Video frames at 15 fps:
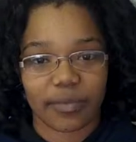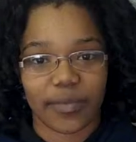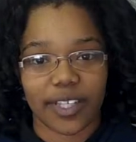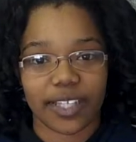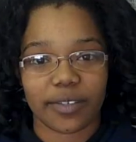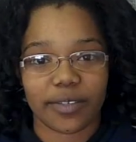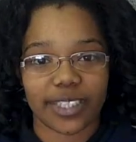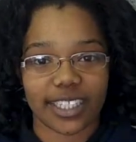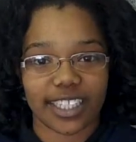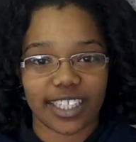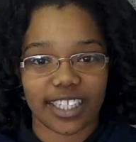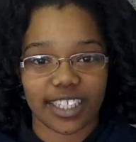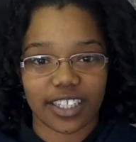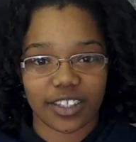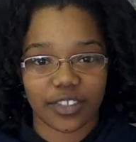My name is
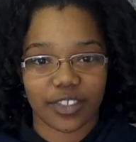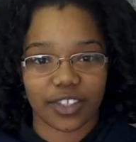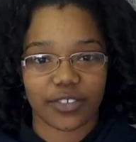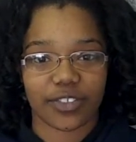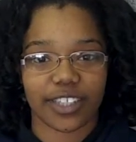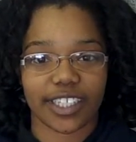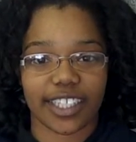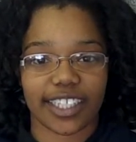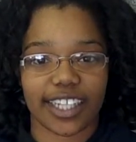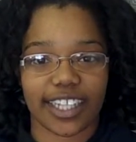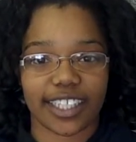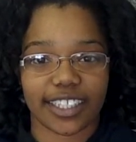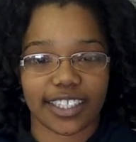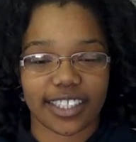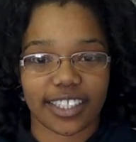Aaliya Greenwood, and
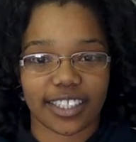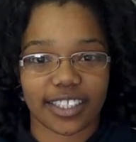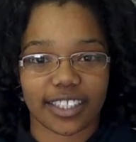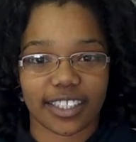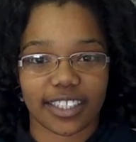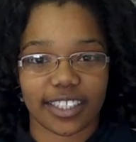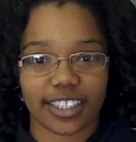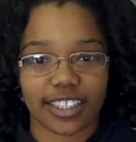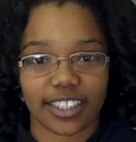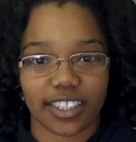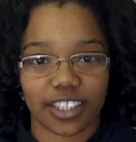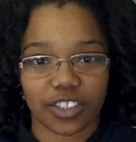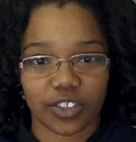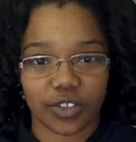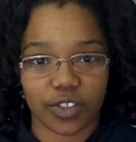I attend the
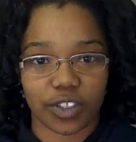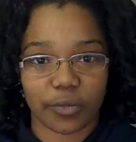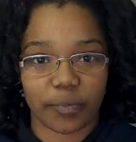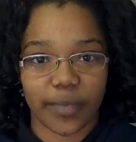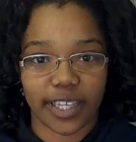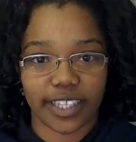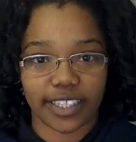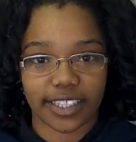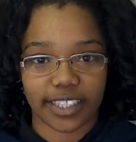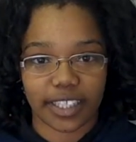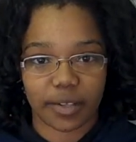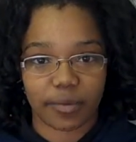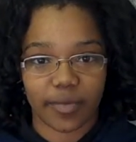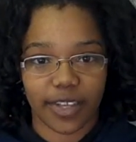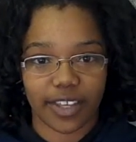Collegiate School of Medicine
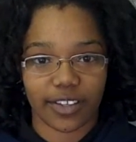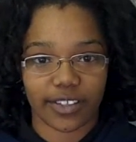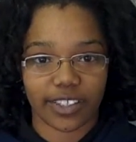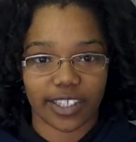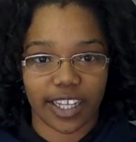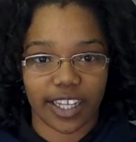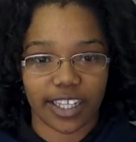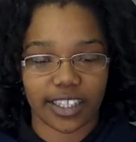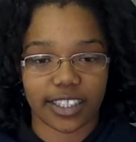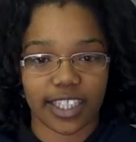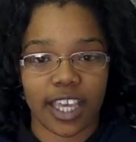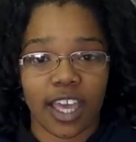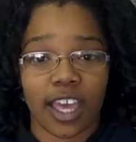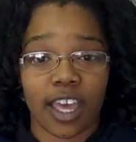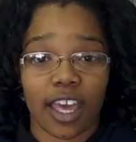and Bioscience.
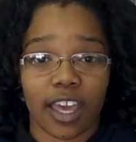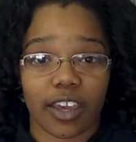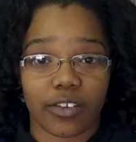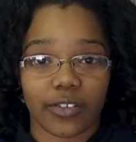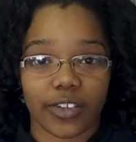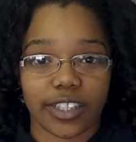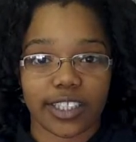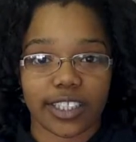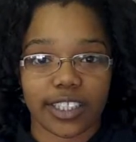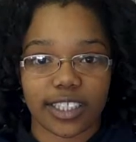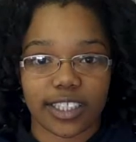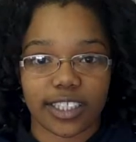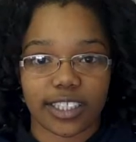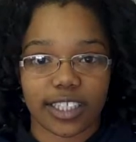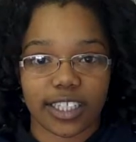I have recently
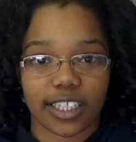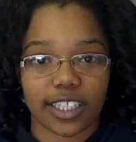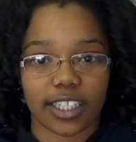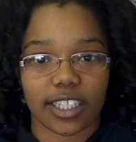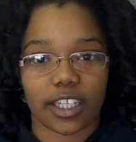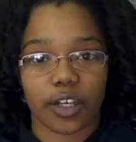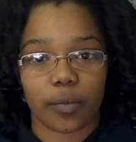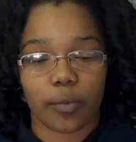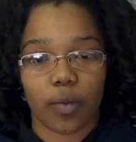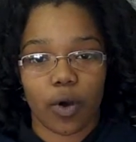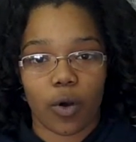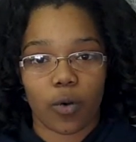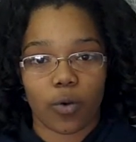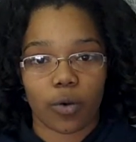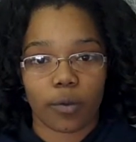studied a
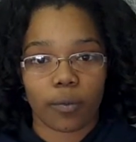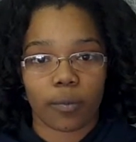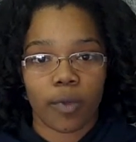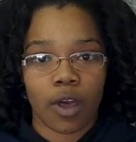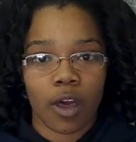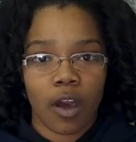poem